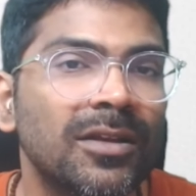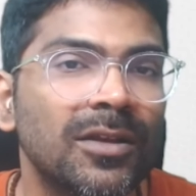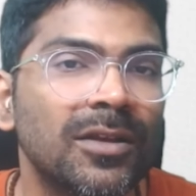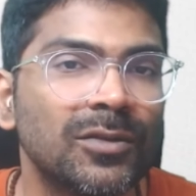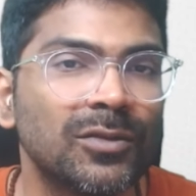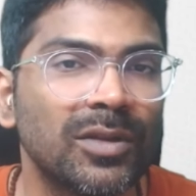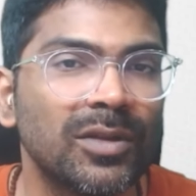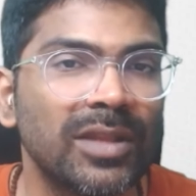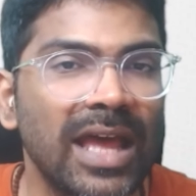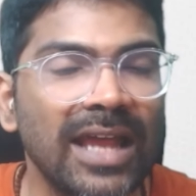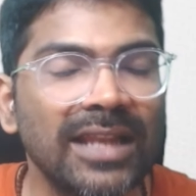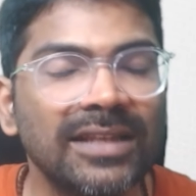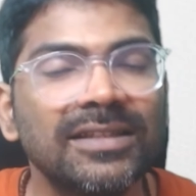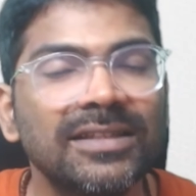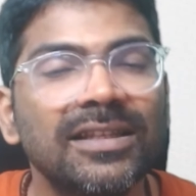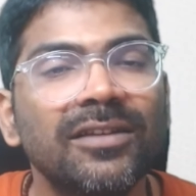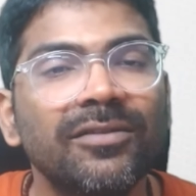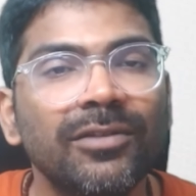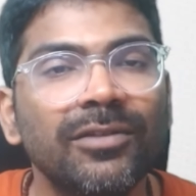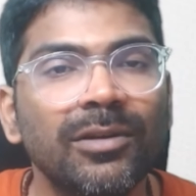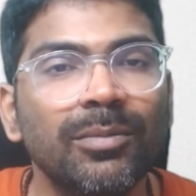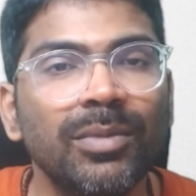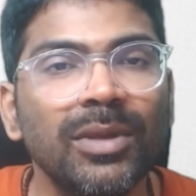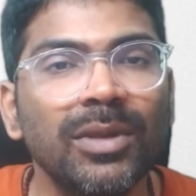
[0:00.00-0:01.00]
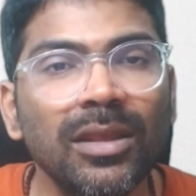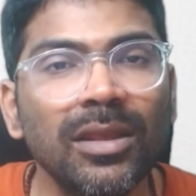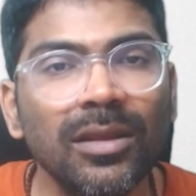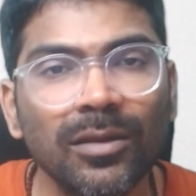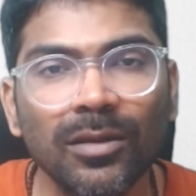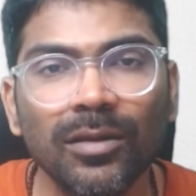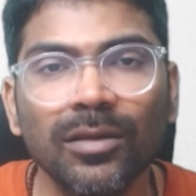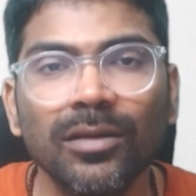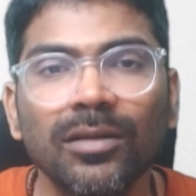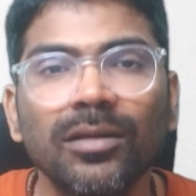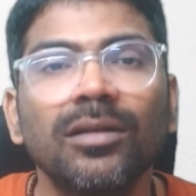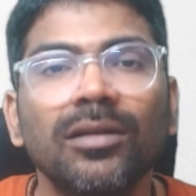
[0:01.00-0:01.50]
So the answer will be
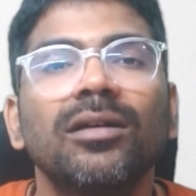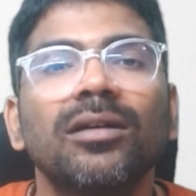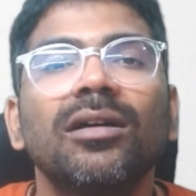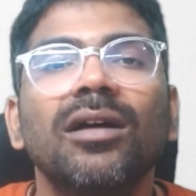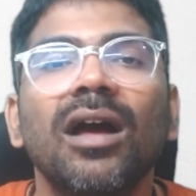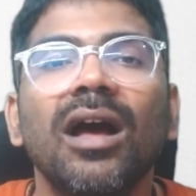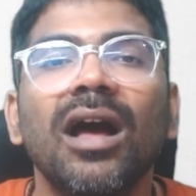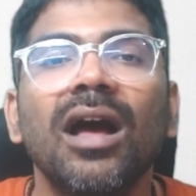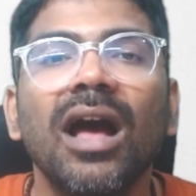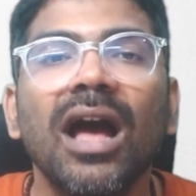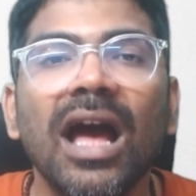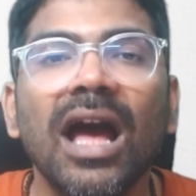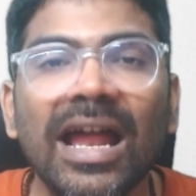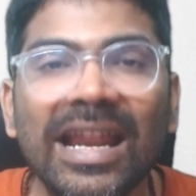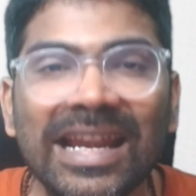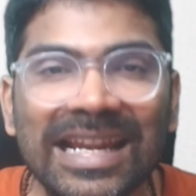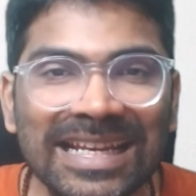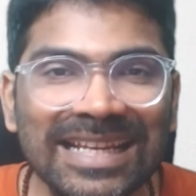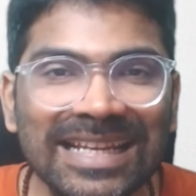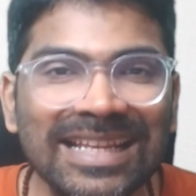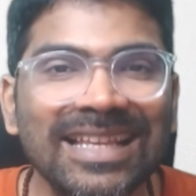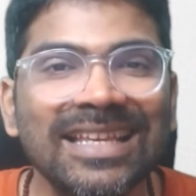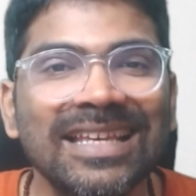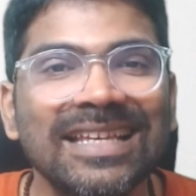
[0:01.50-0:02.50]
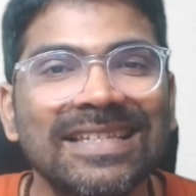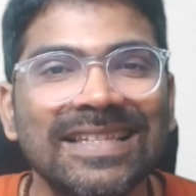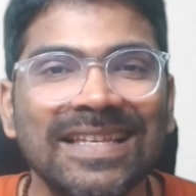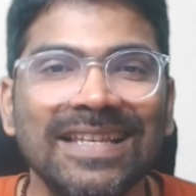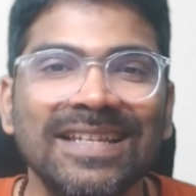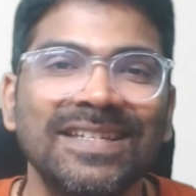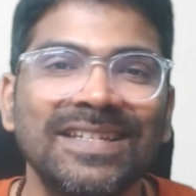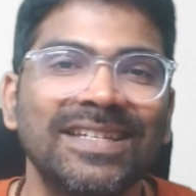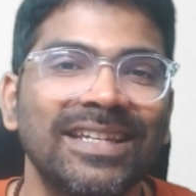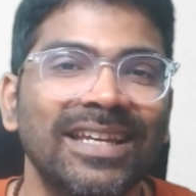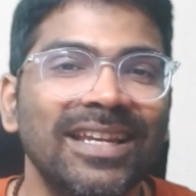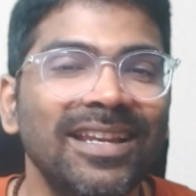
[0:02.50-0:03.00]
an
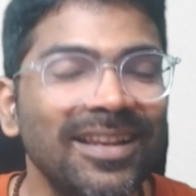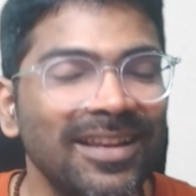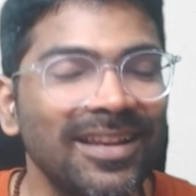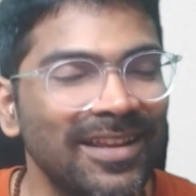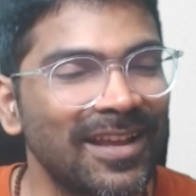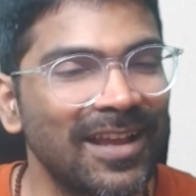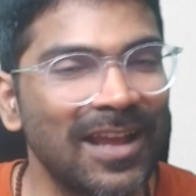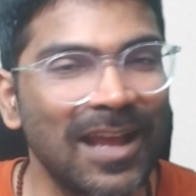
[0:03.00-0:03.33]
essential